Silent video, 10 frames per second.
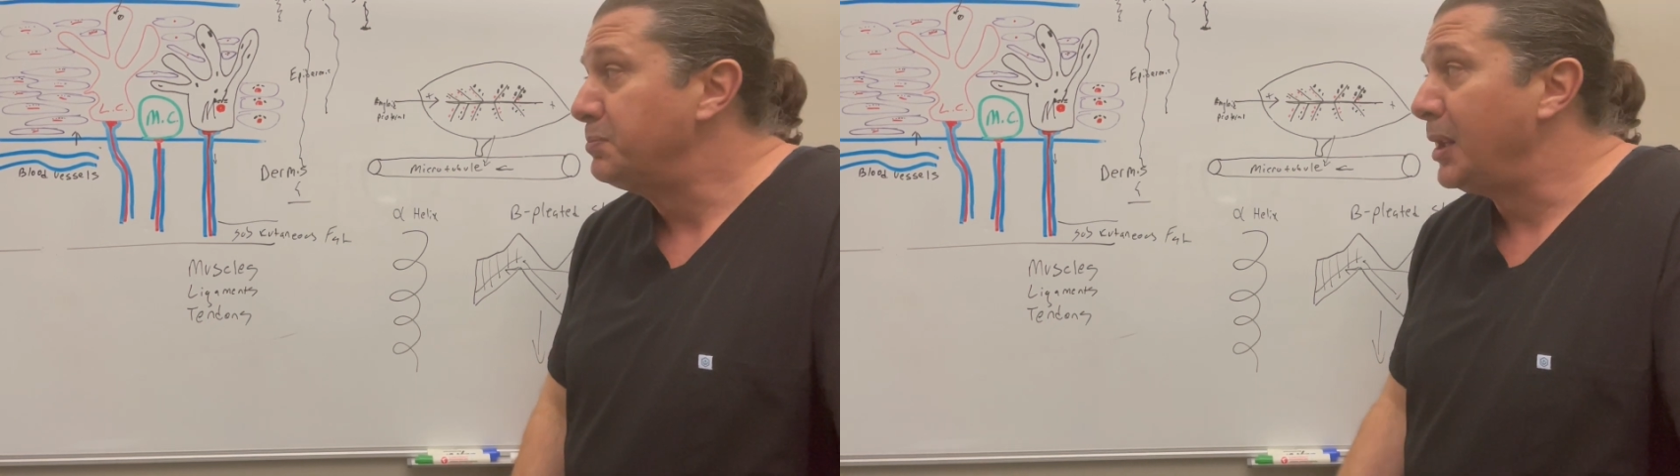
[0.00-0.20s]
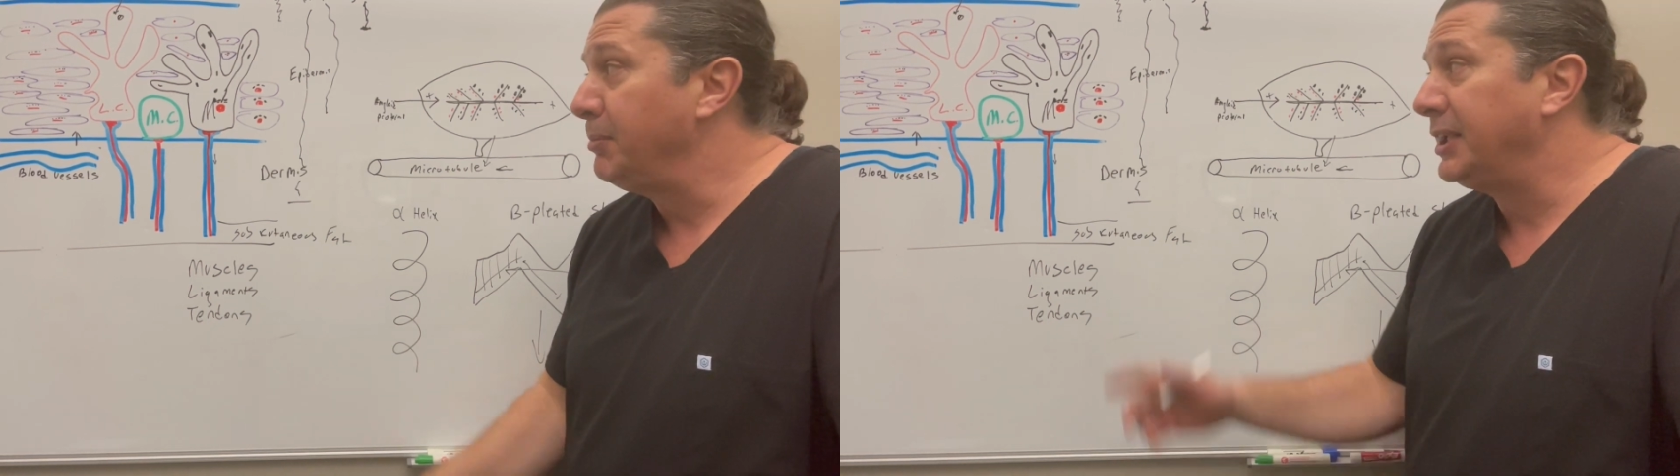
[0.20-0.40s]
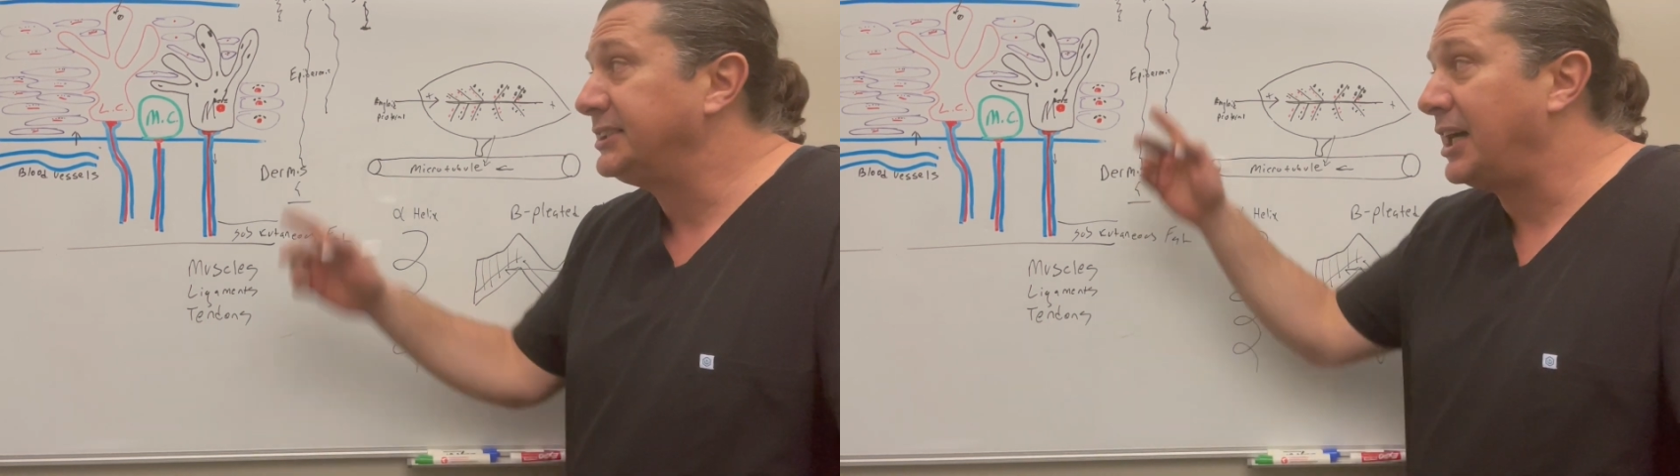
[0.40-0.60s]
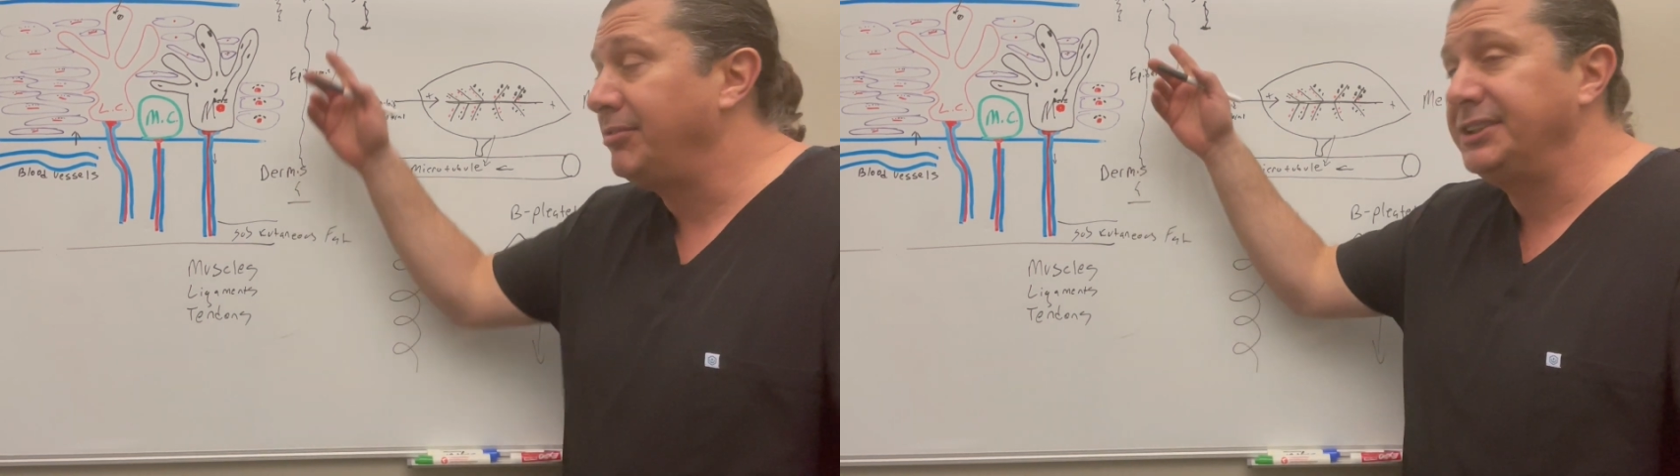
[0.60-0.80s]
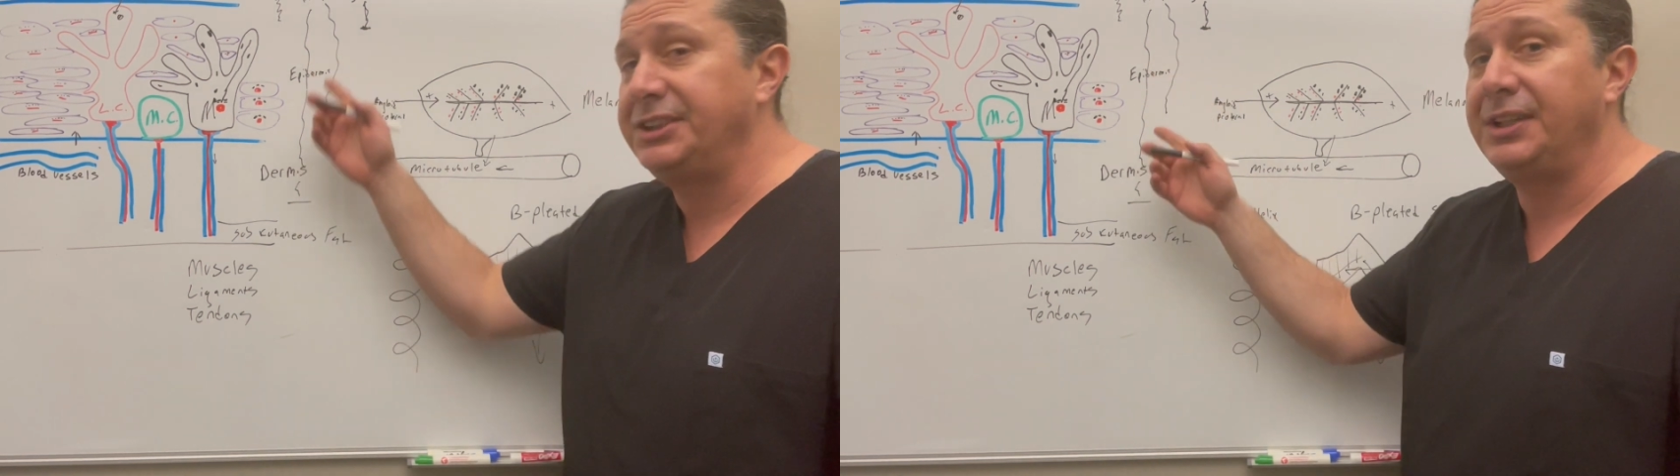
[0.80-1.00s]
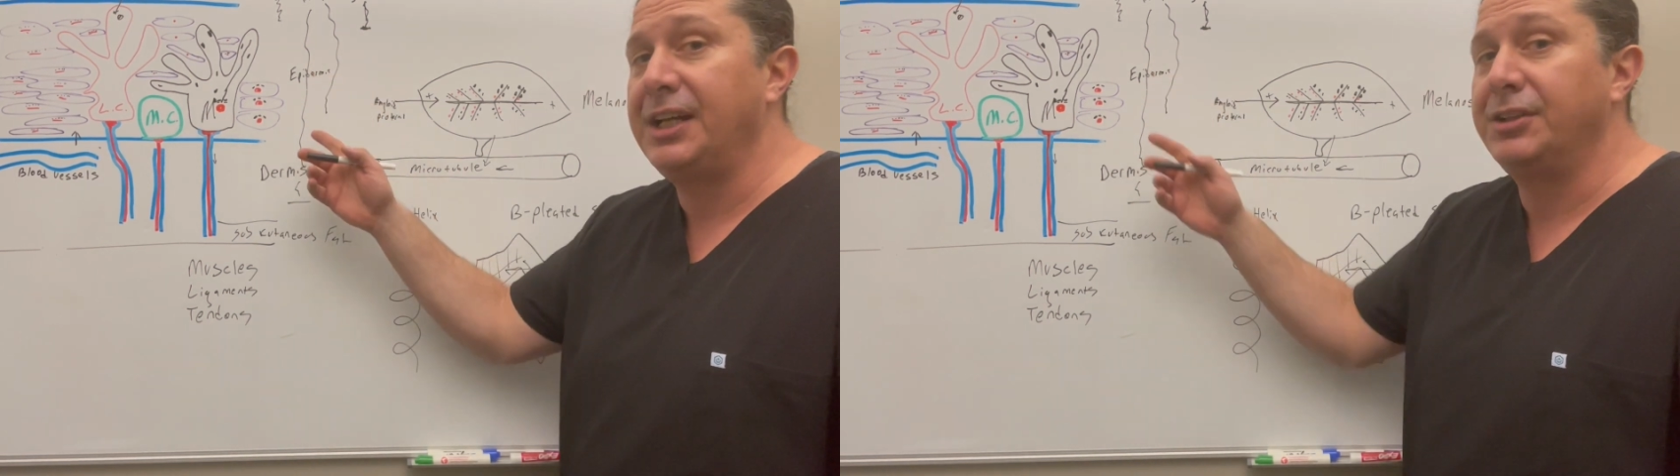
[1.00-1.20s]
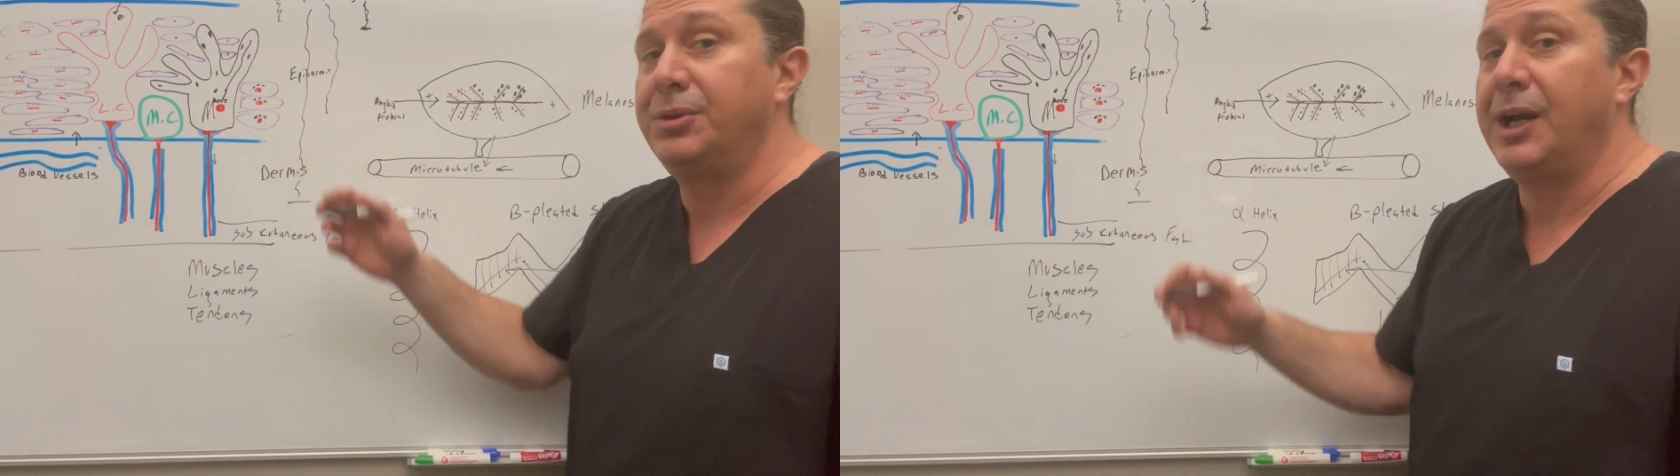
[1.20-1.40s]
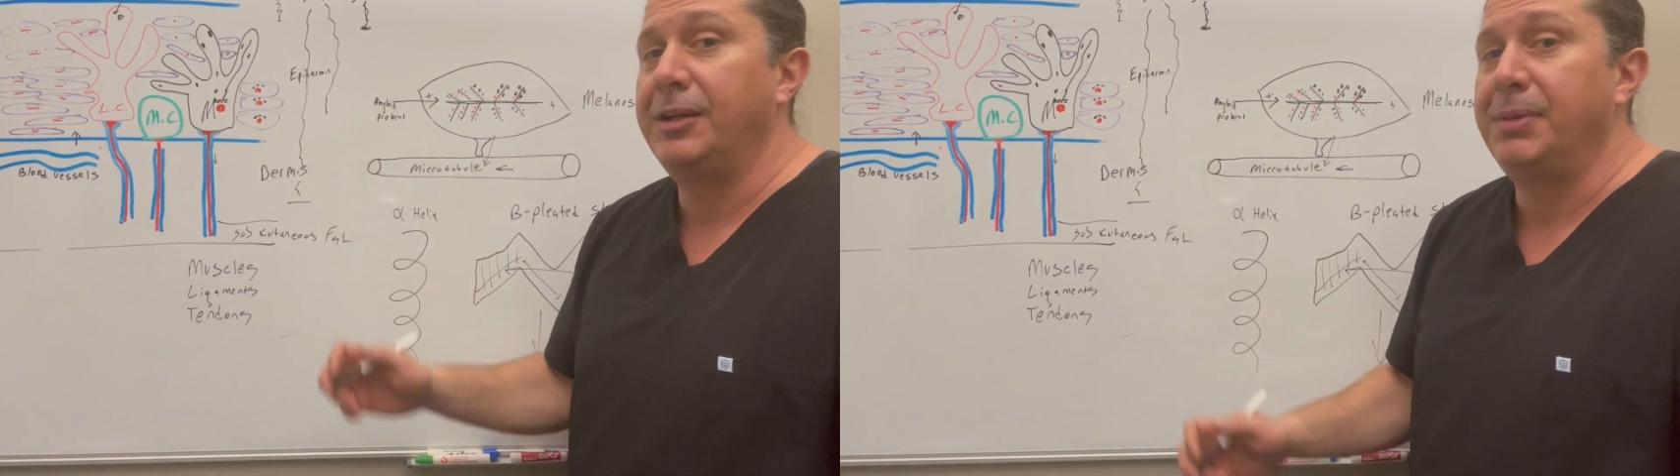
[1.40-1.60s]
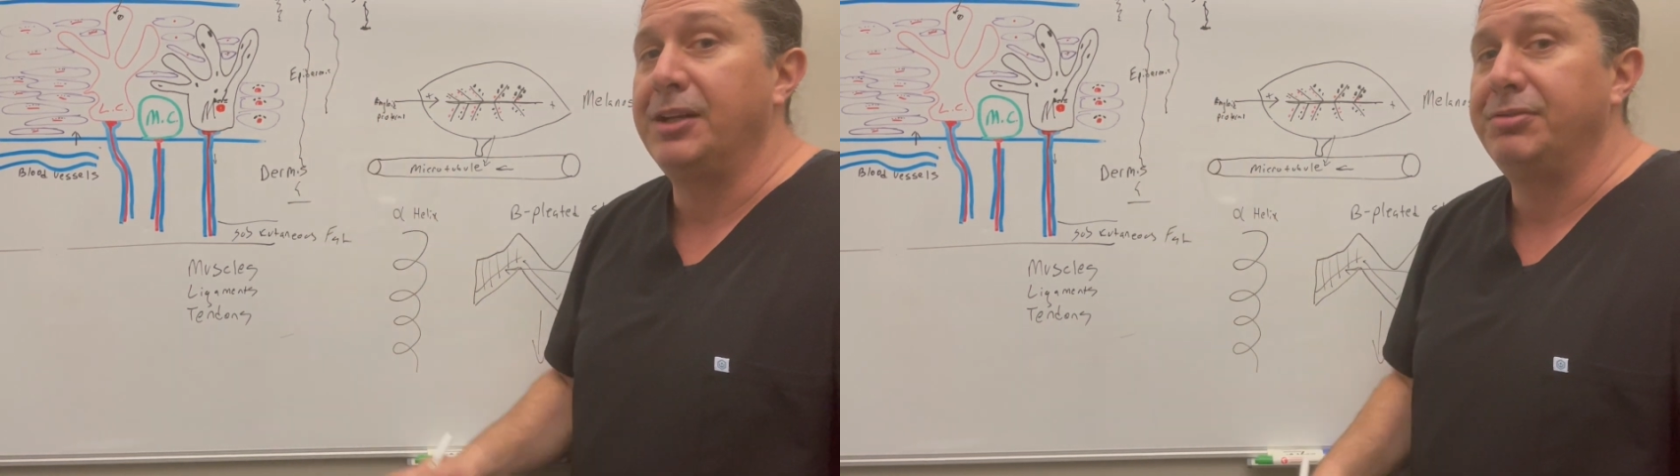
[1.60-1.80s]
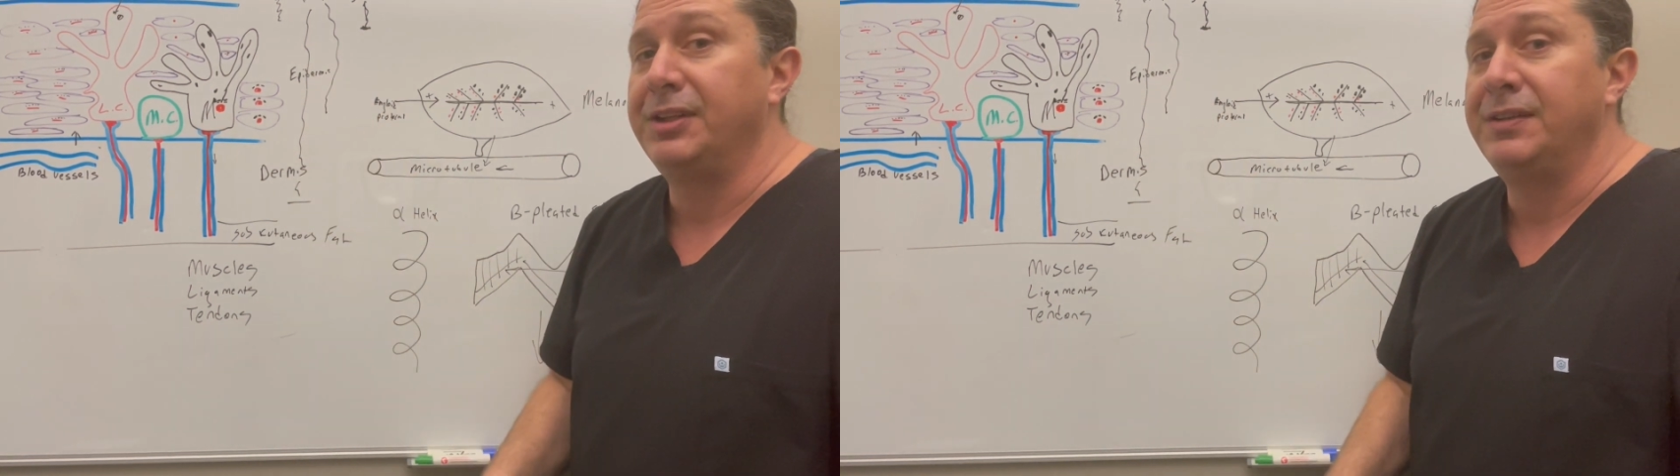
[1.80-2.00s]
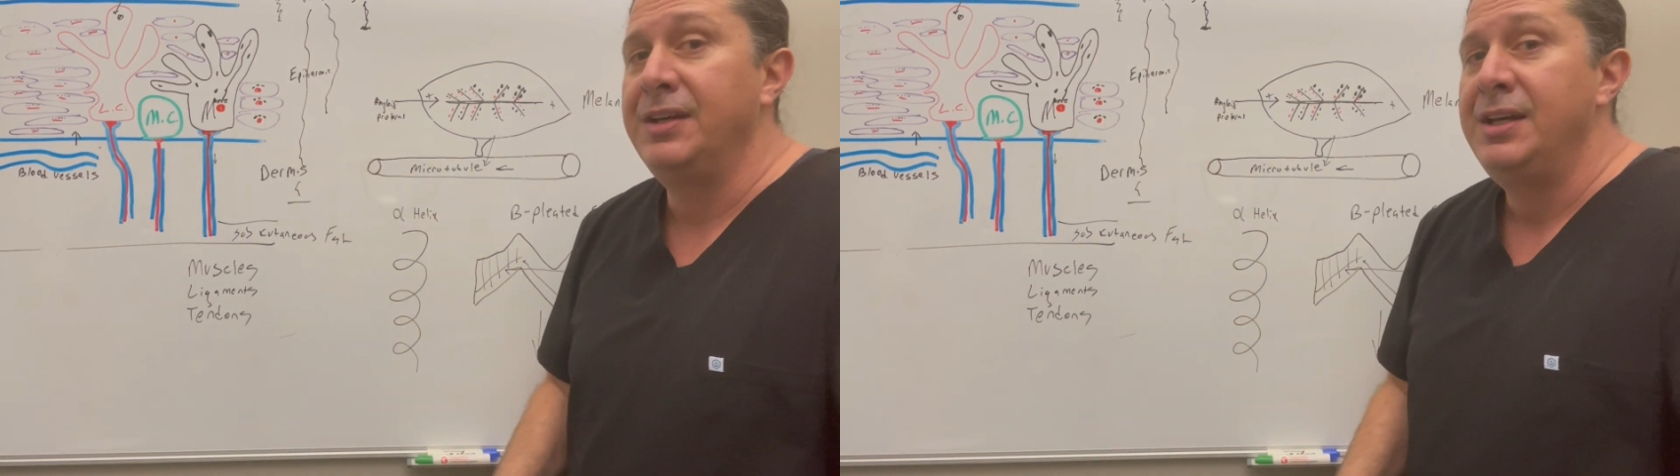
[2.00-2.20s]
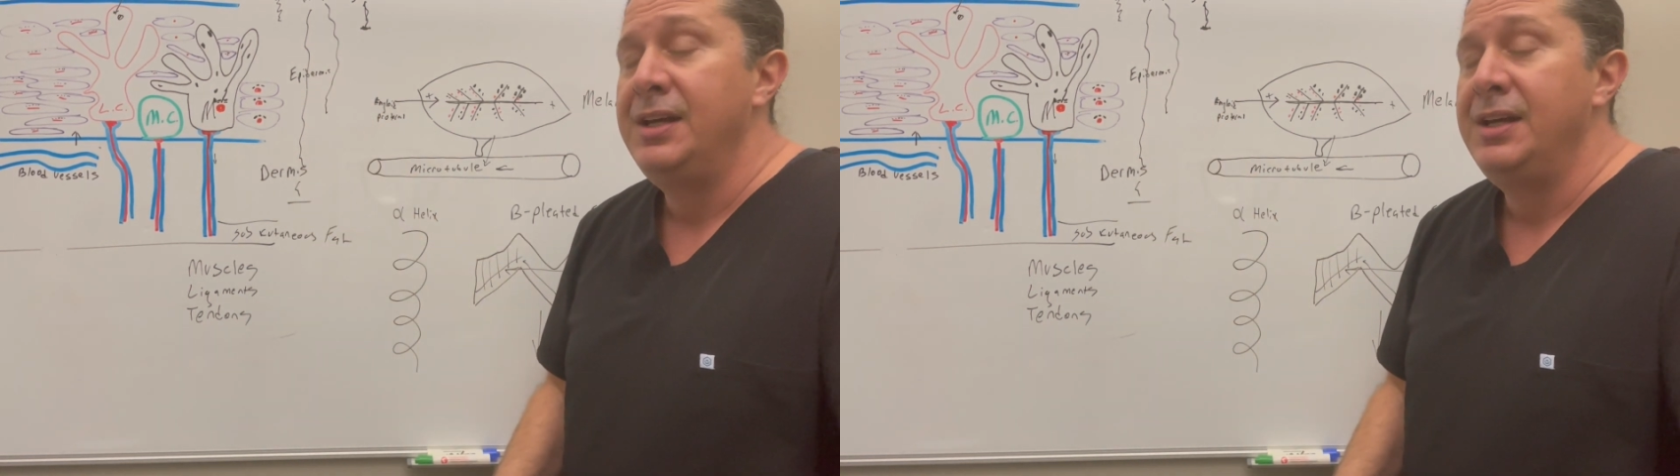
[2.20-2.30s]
but it's obviously not a direct benefit.